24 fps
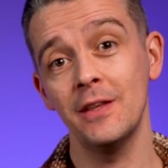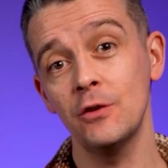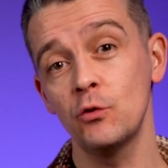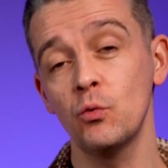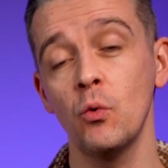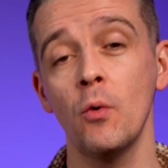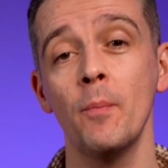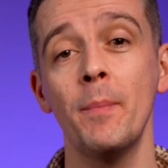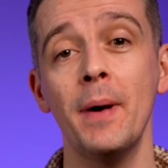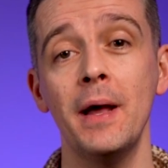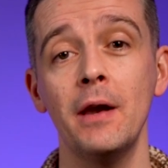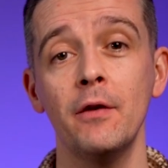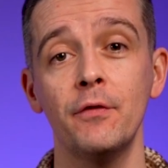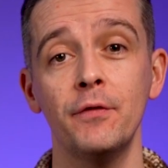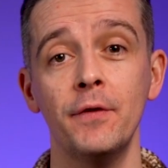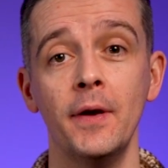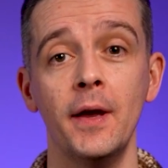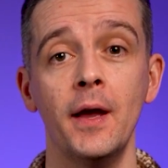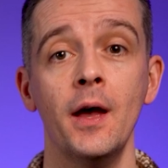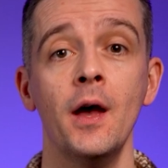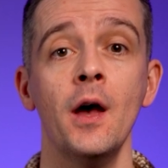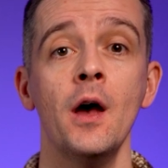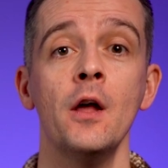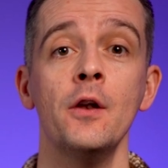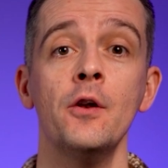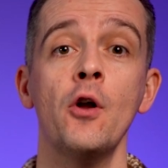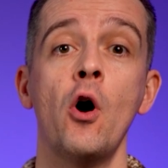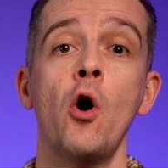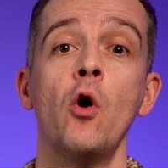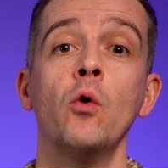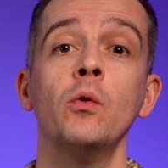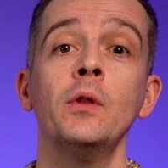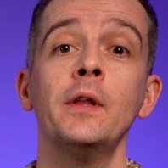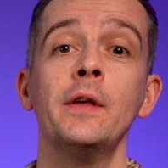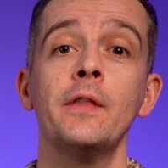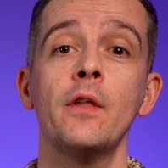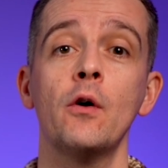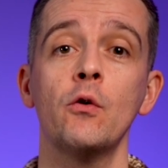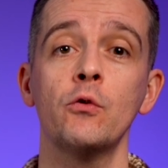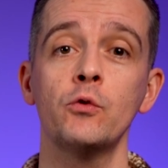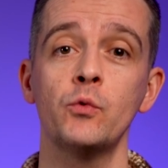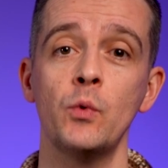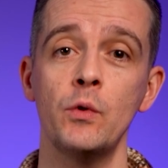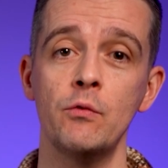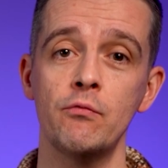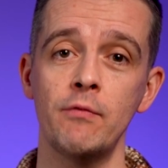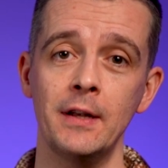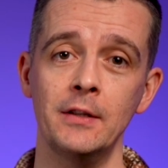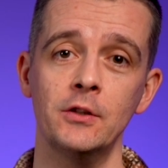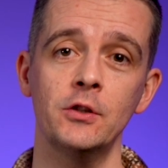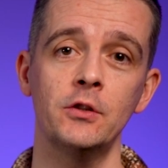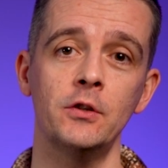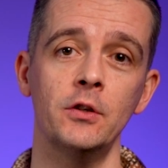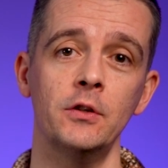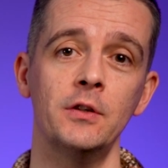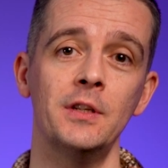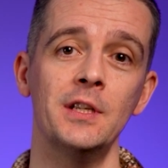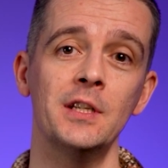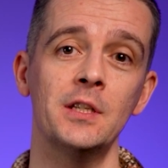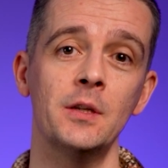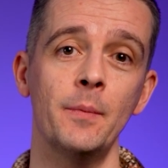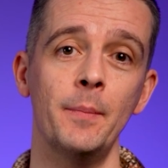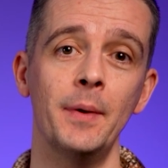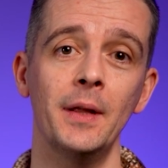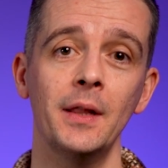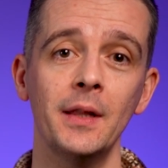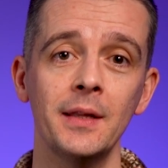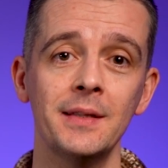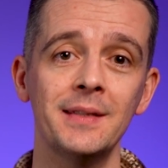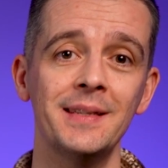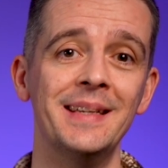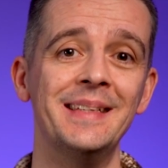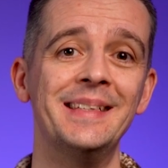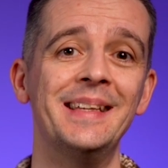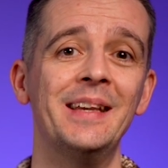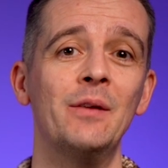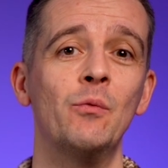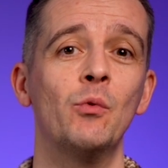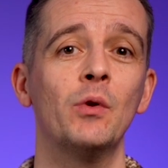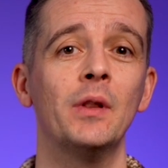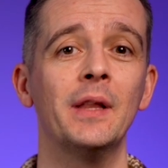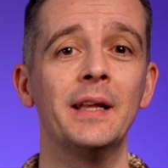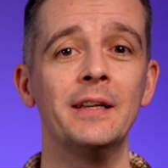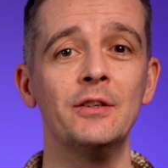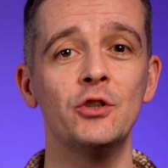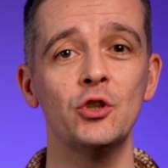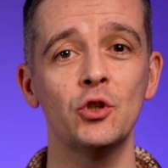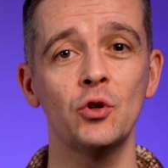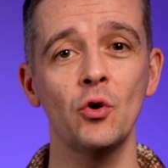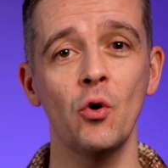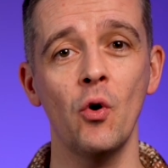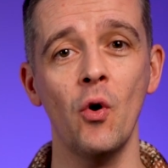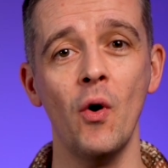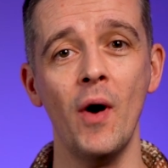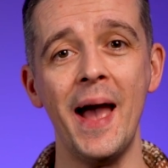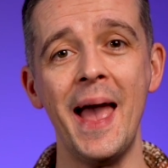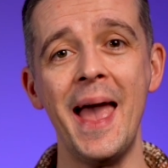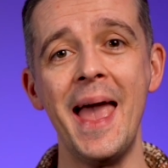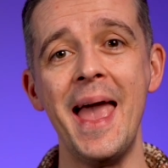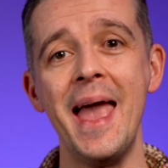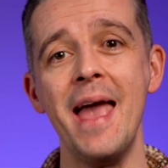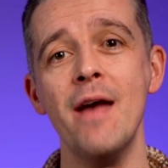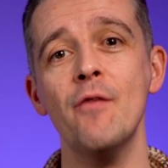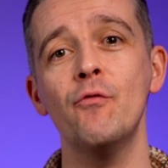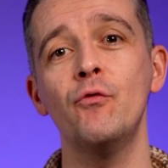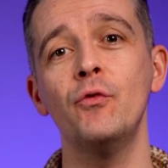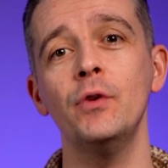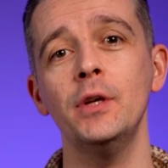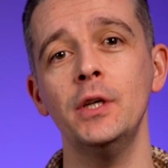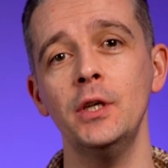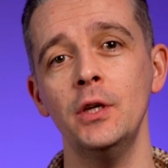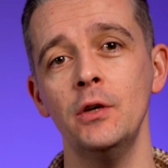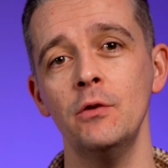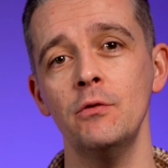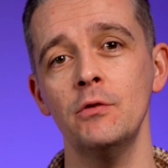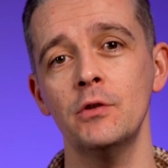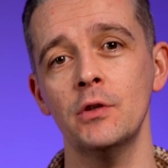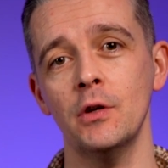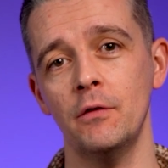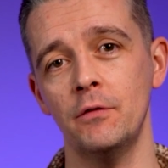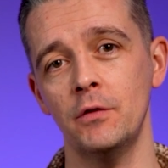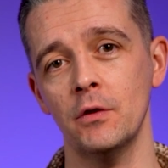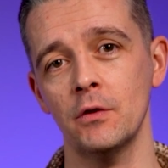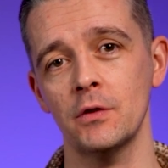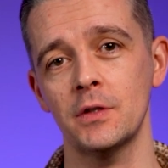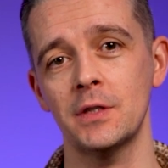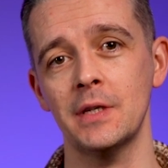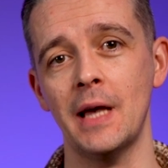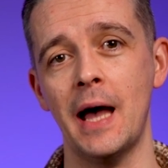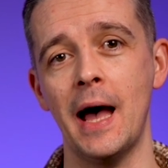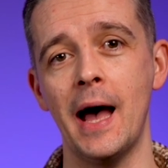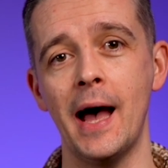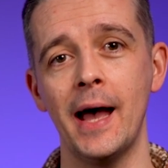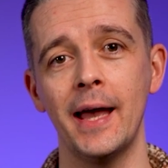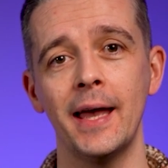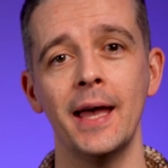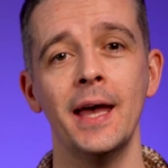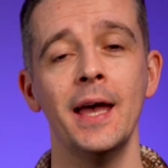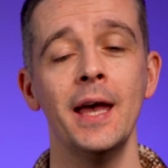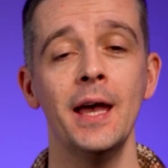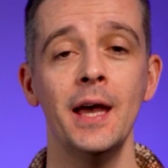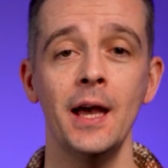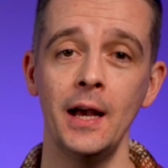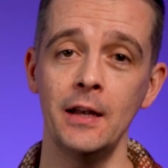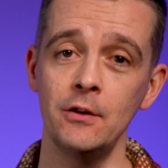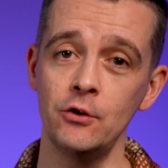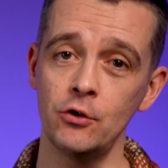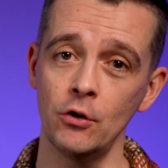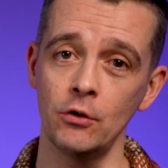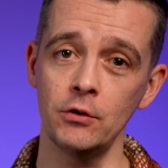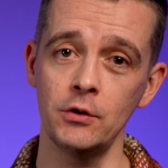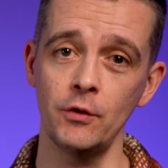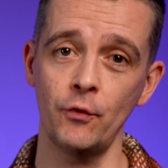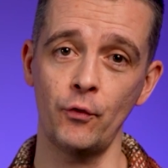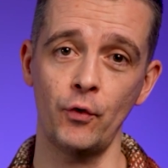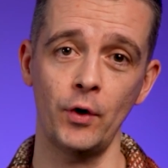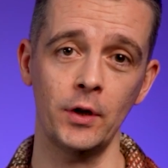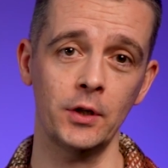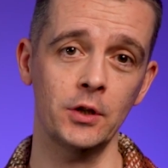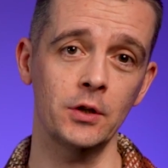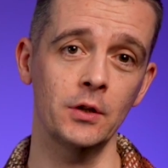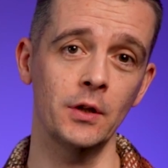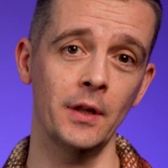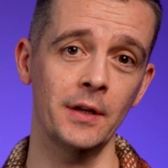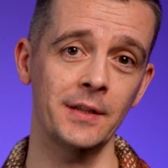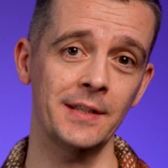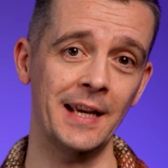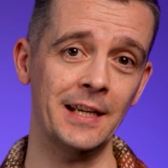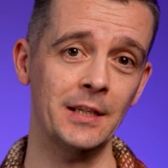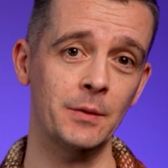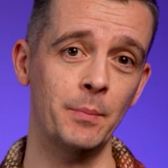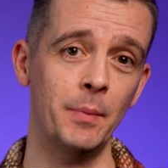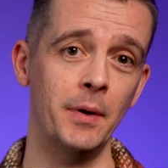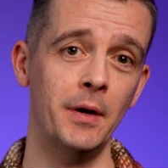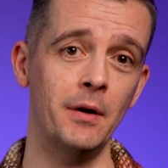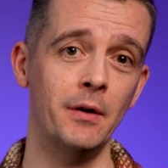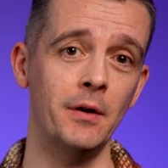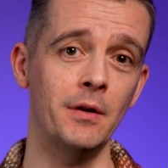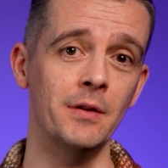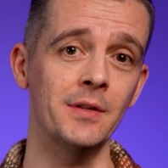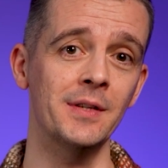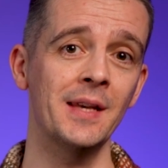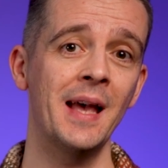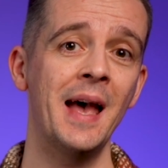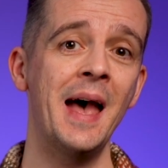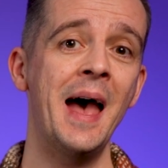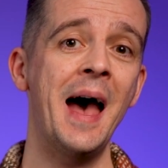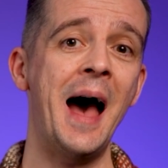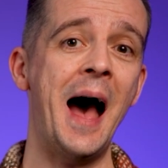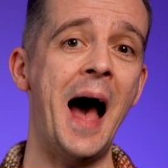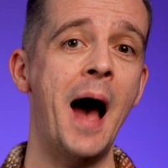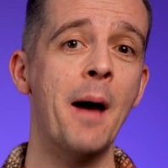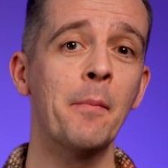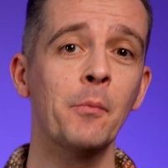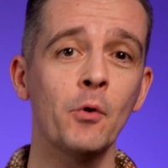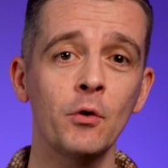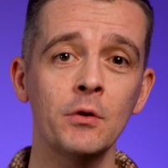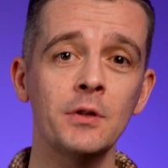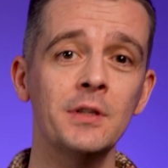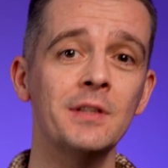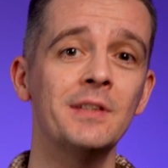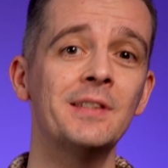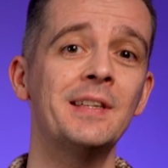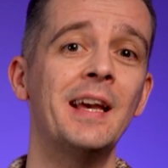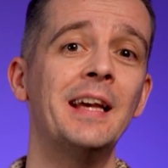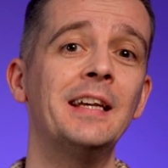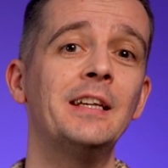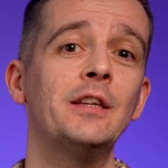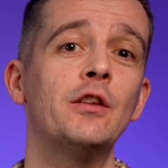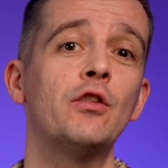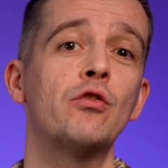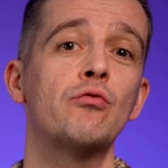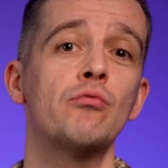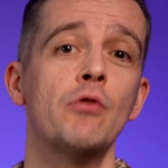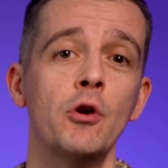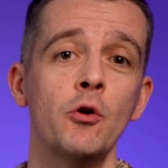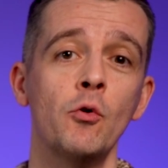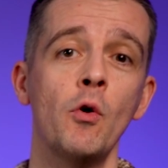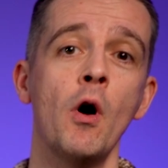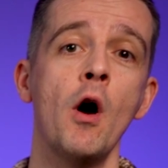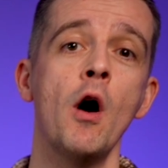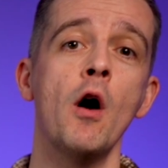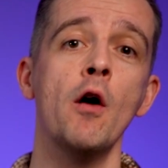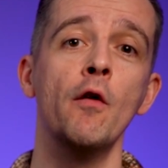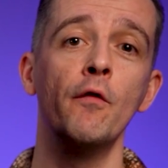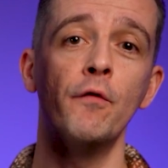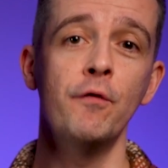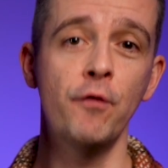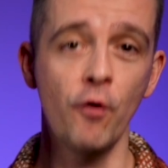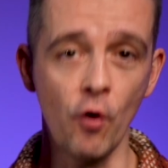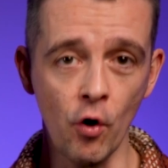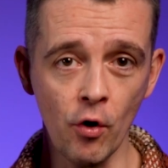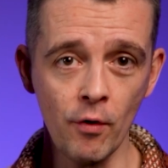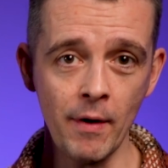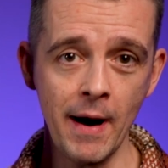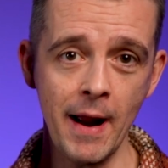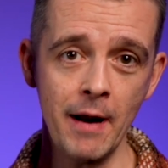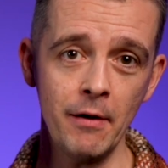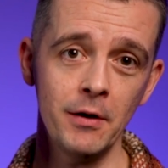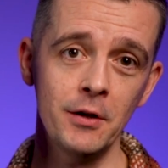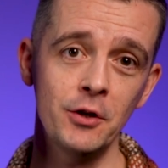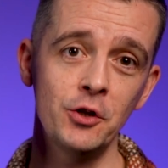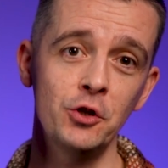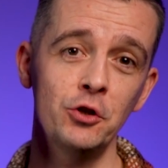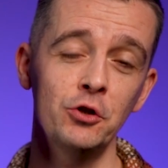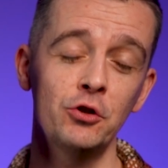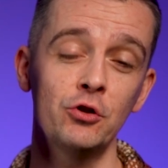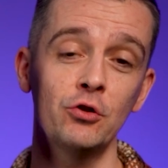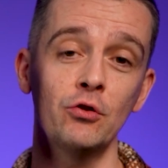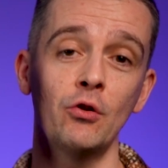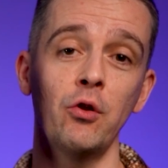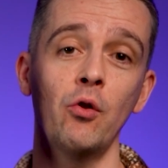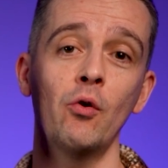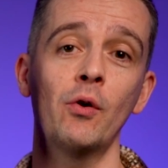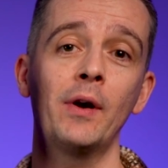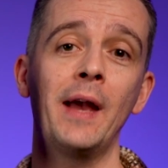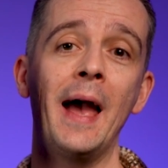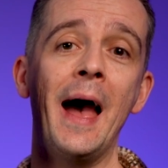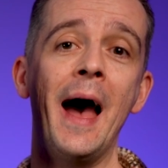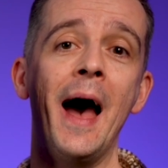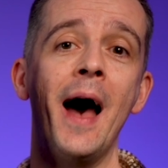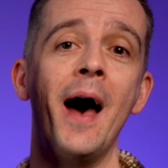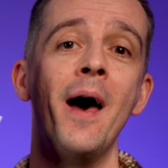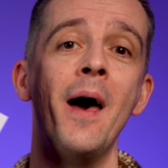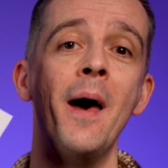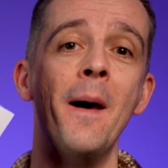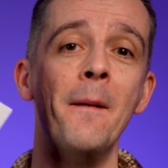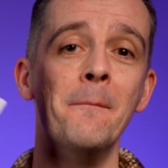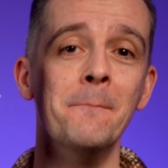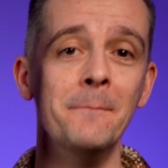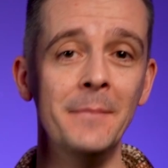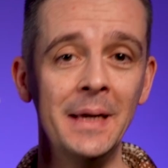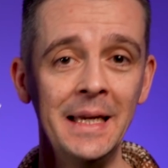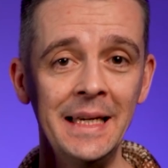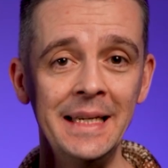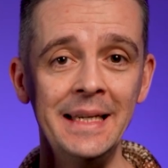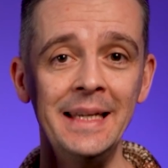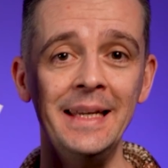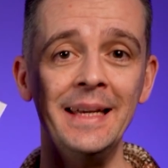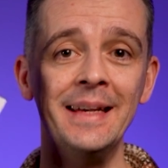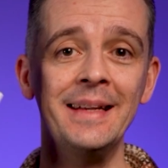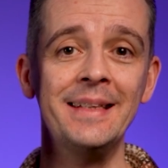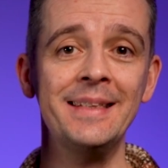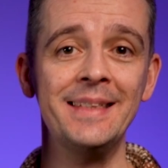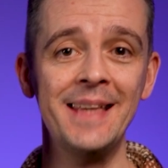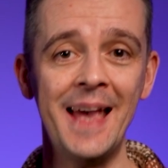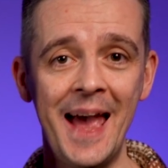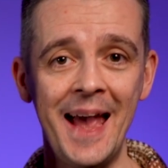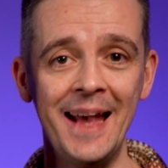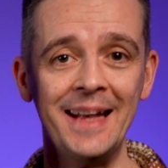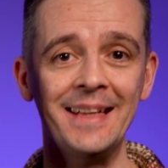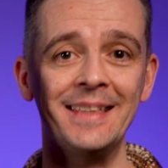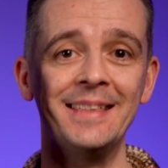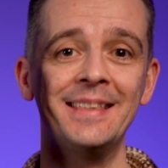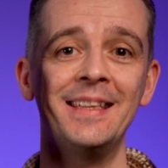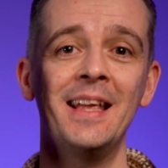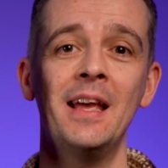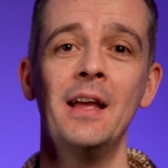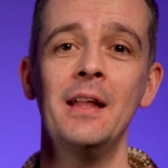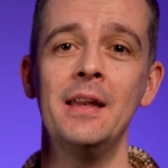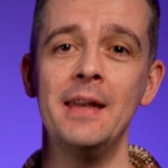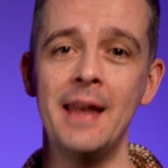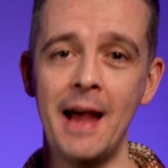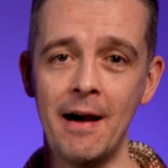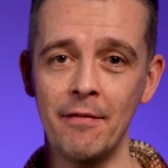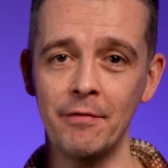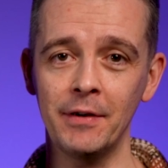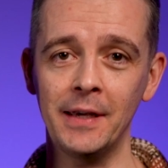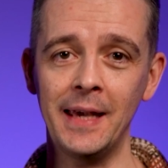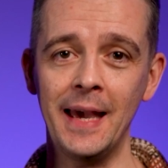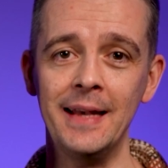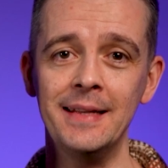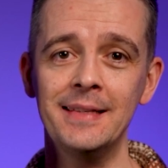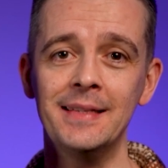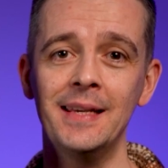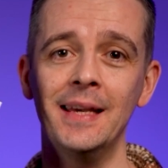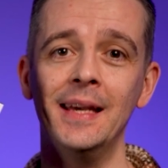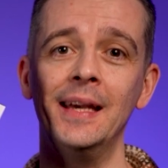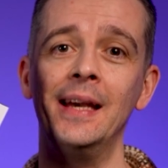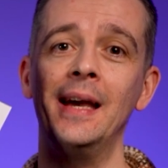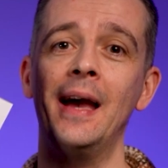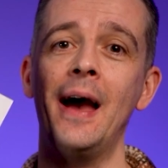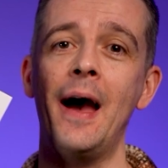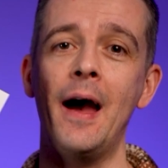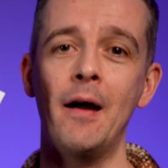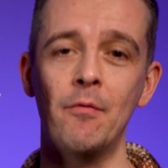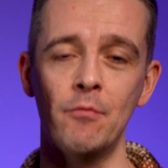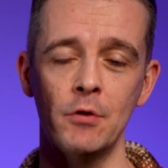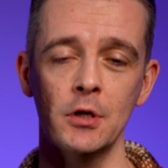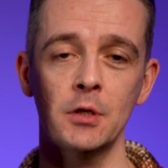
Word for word: This will benefit not only those with registered disabilities, it will ensure every user of your site enjoys a frictionless experience. I'm going to take you through four areas you should look at media, text, navigating, and